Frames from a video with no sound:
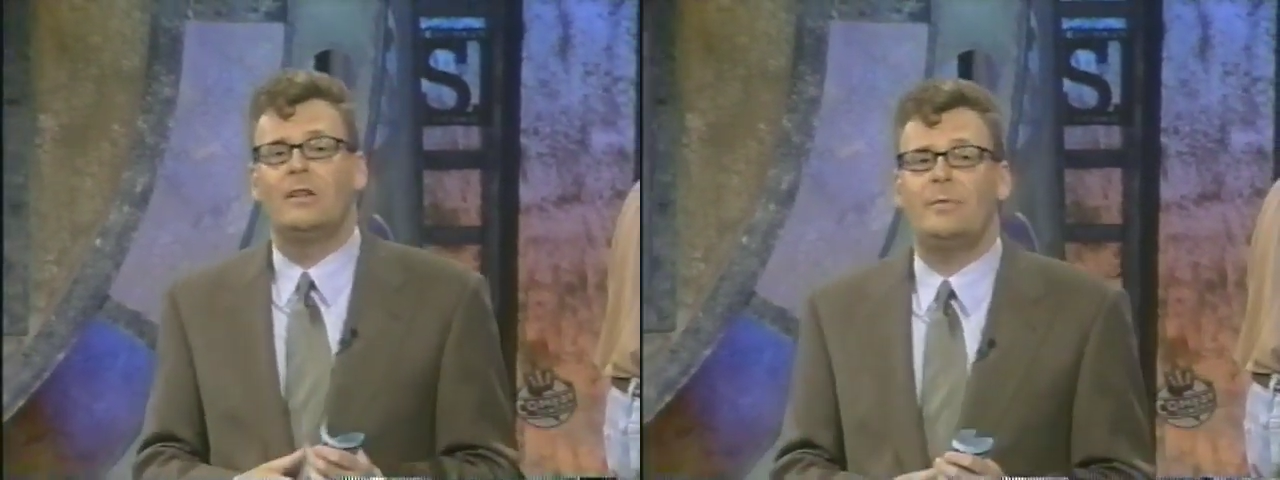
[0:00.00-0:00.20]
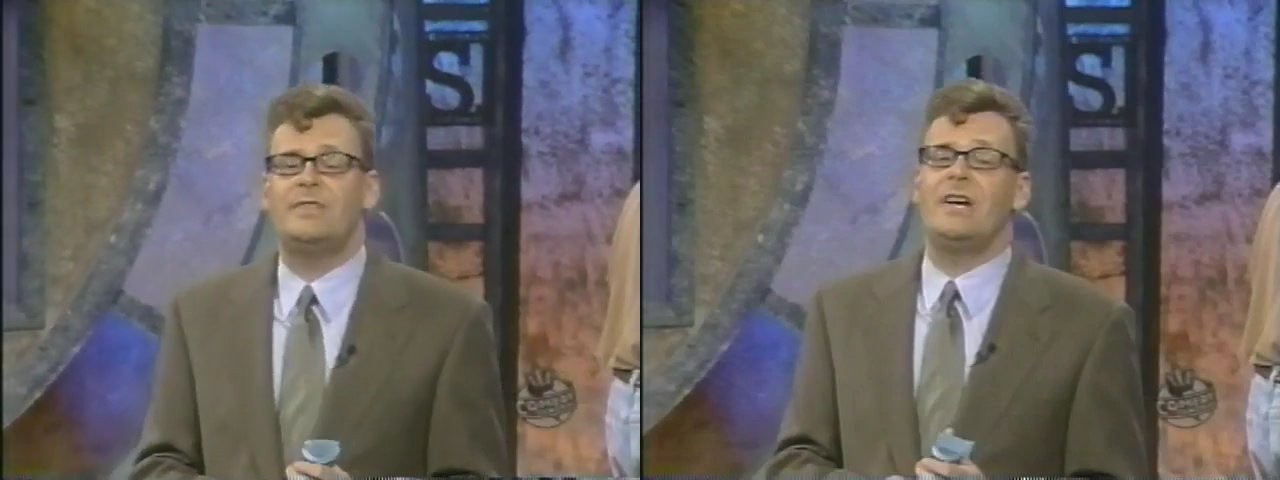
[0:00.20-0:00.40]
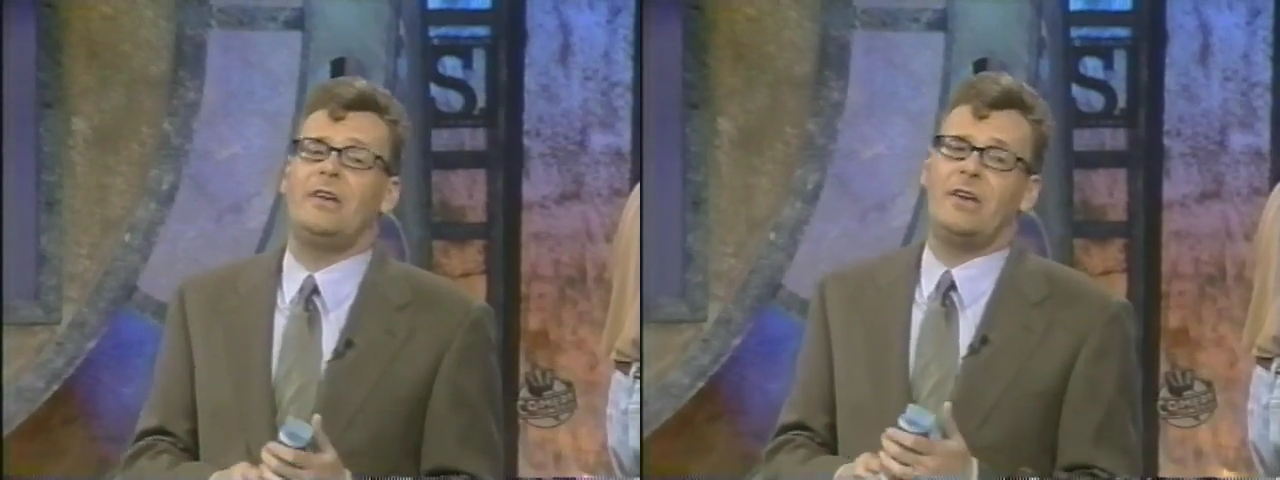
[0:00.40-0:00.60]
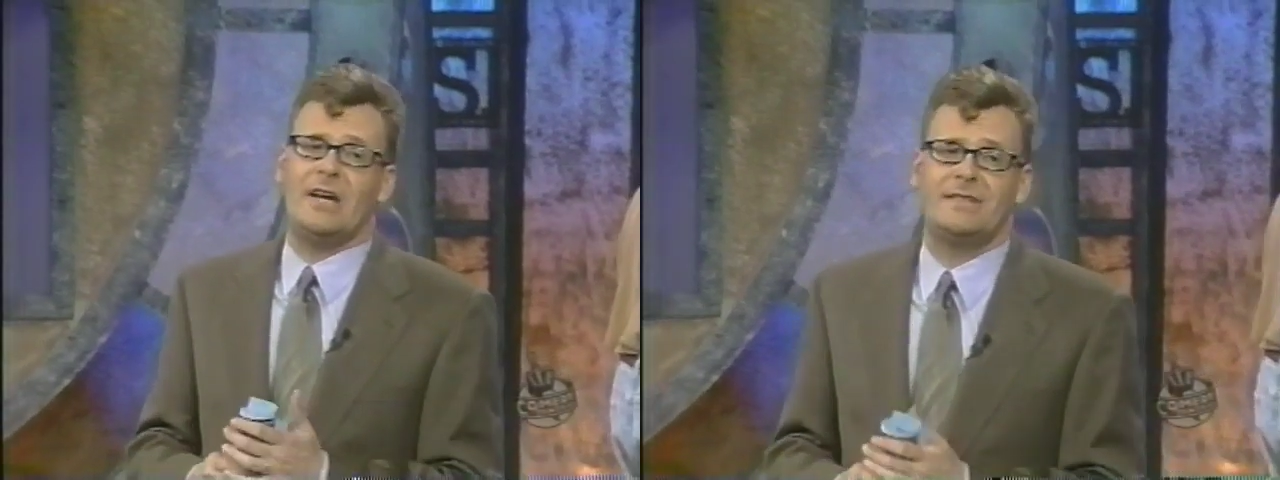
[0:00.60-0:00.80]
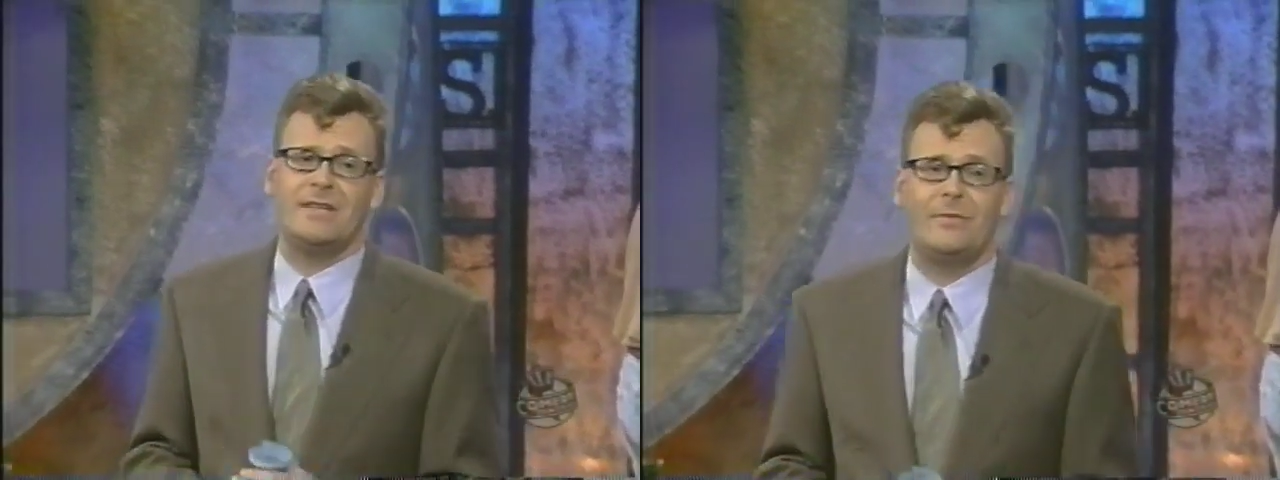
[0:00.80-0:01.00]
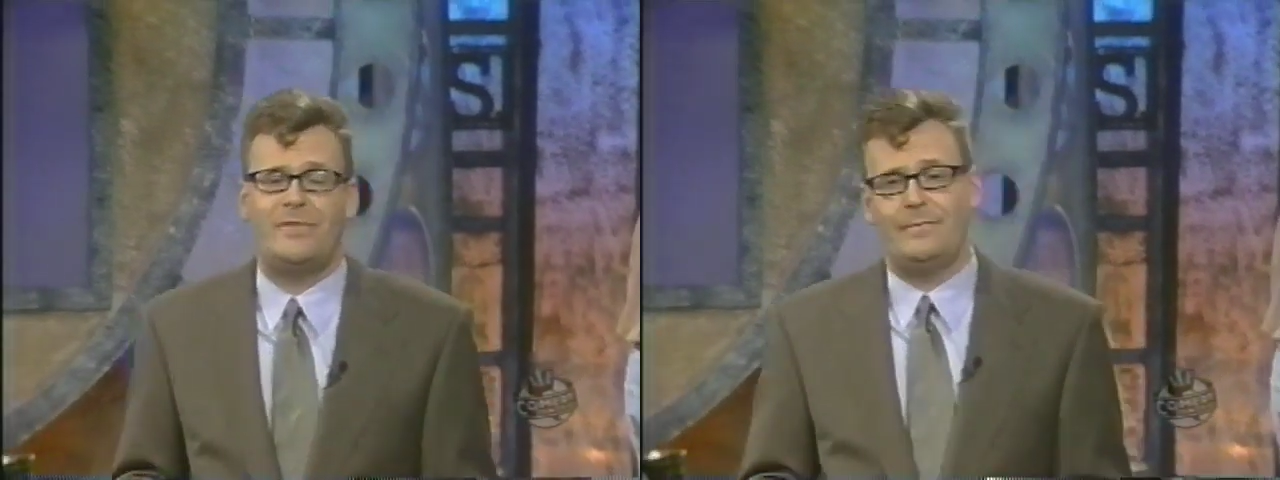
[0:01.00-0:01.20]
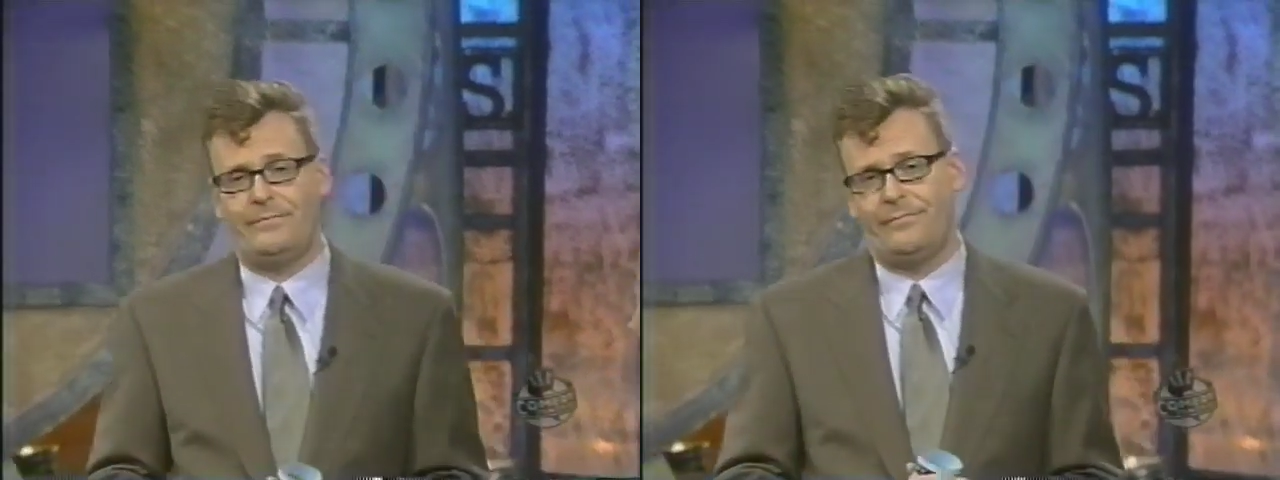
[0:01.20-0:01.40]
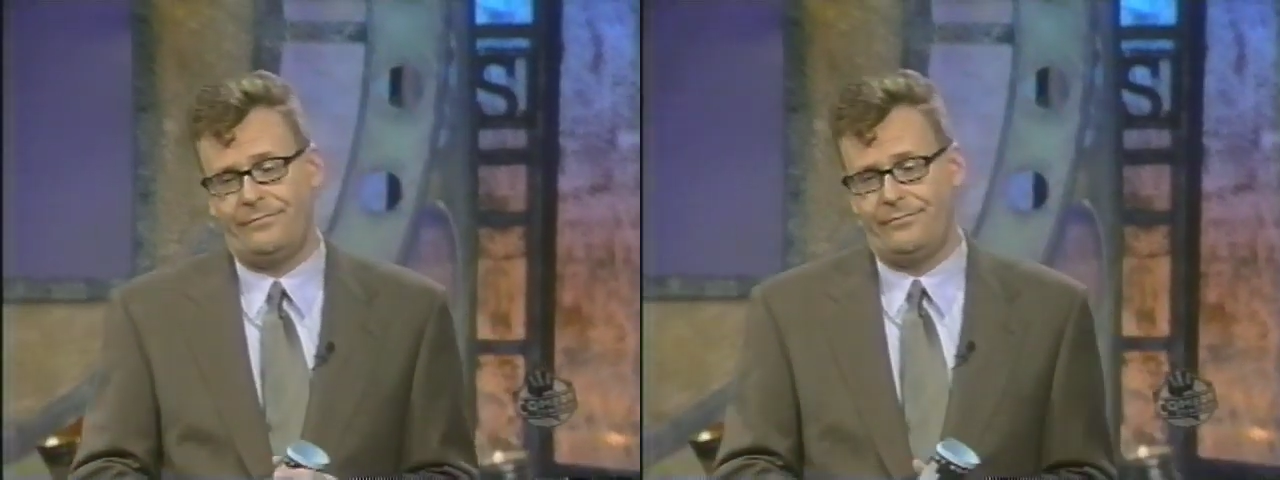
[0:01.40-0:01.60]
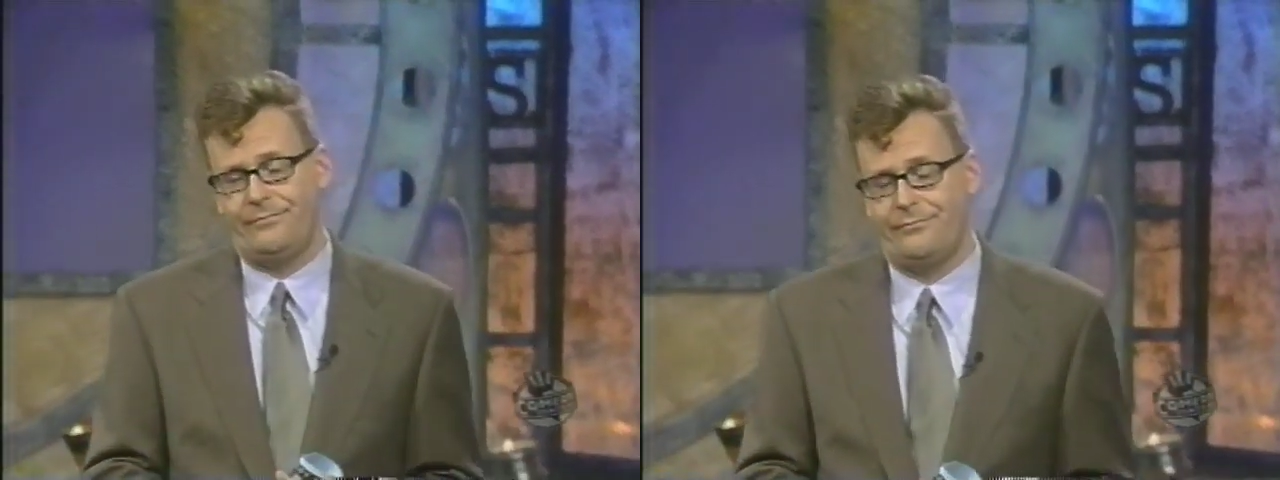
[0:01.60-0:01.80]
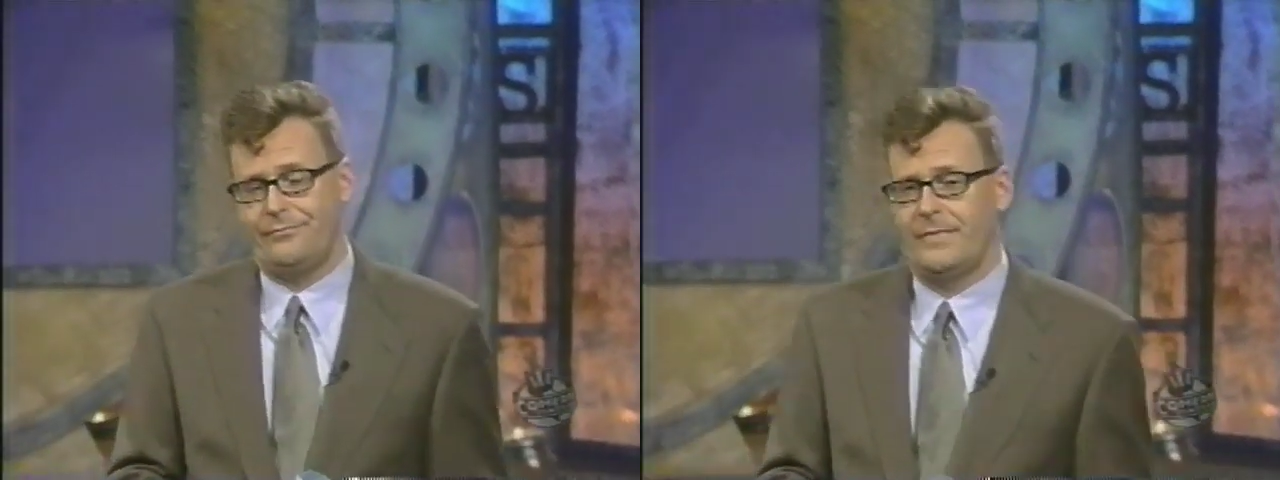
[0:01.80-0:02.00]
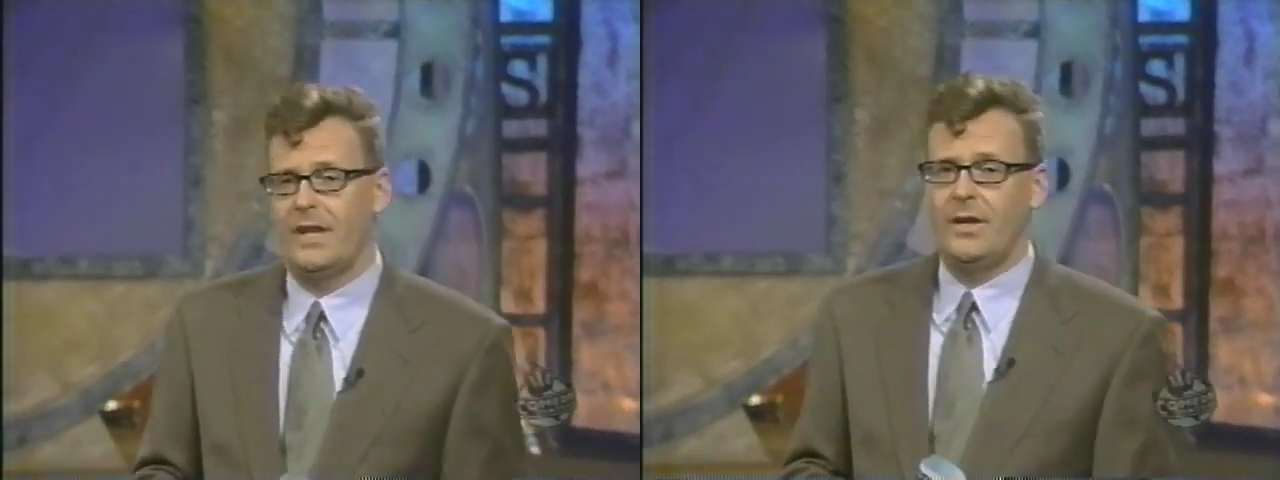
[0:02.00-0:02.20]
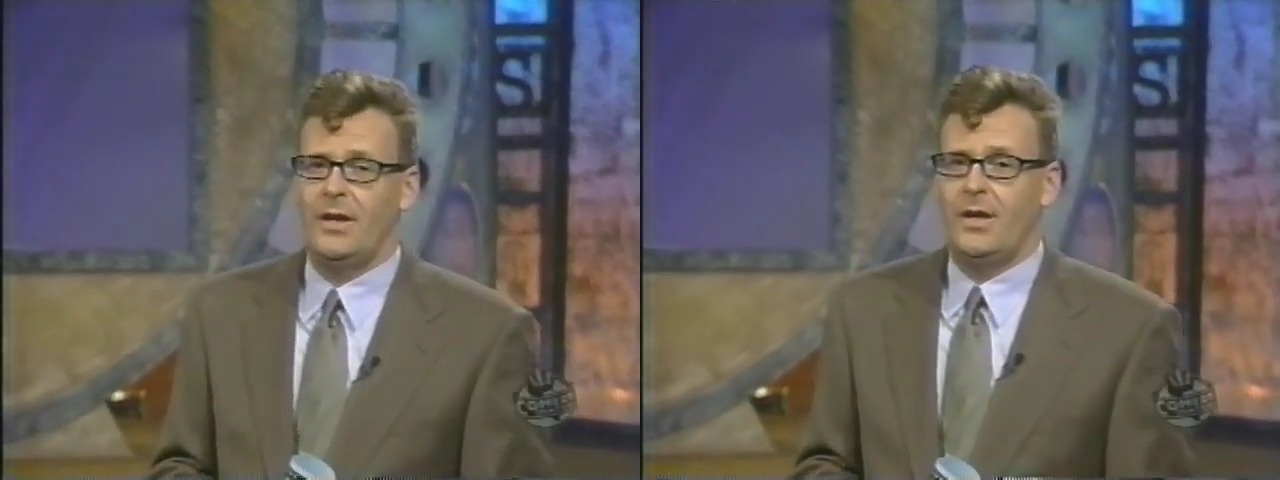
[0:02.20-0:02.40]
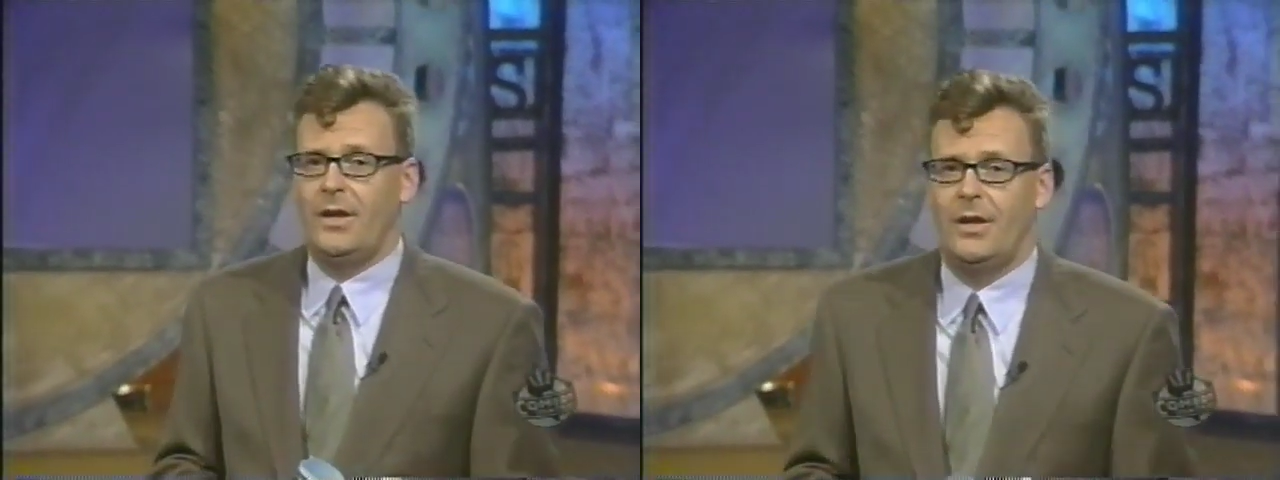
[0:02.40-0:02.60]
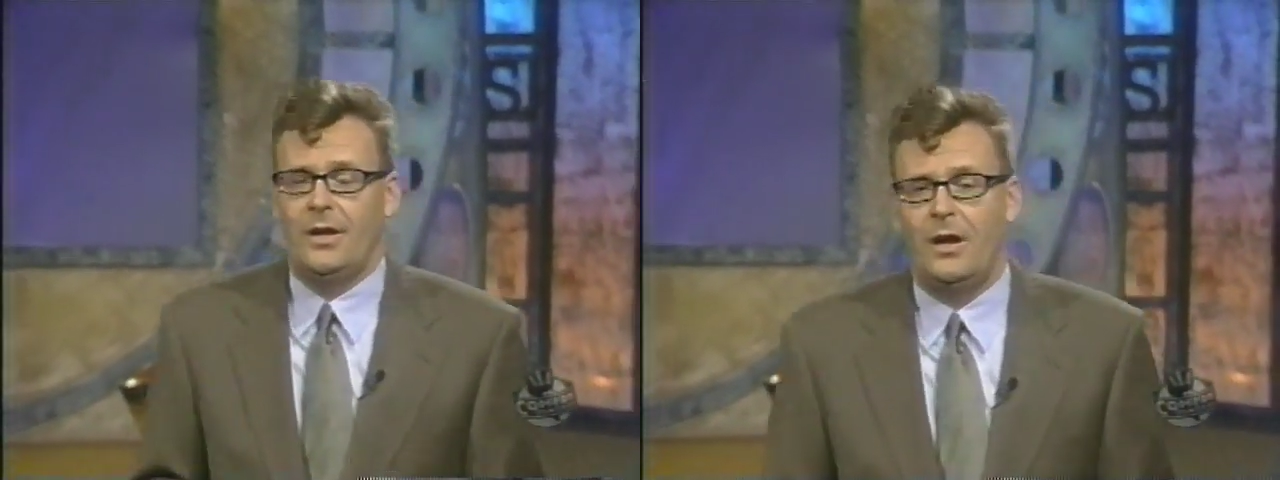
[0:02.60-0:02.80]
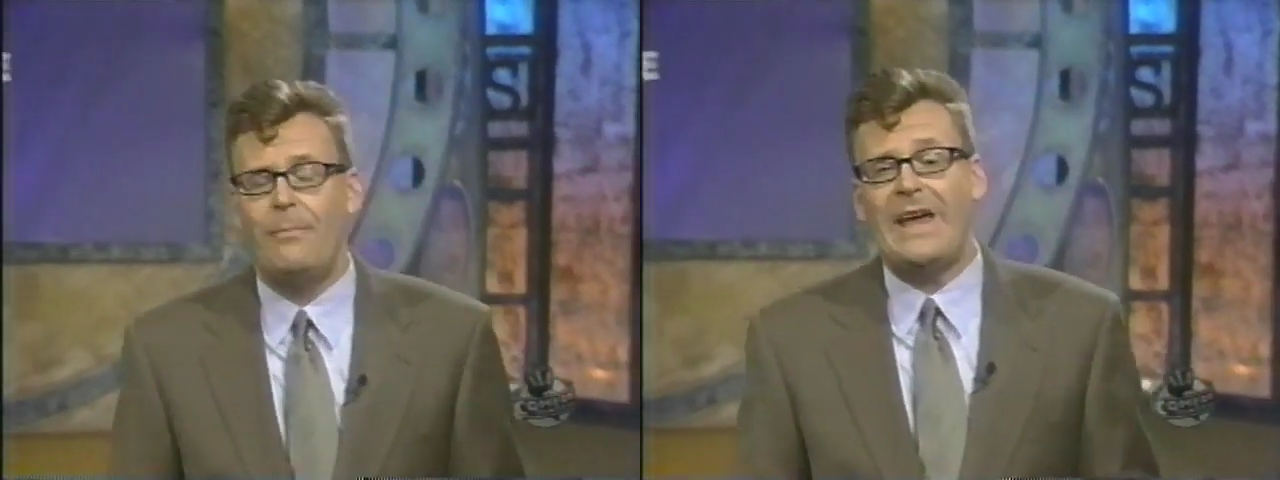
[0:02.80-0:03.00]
Let me tell you guys something. A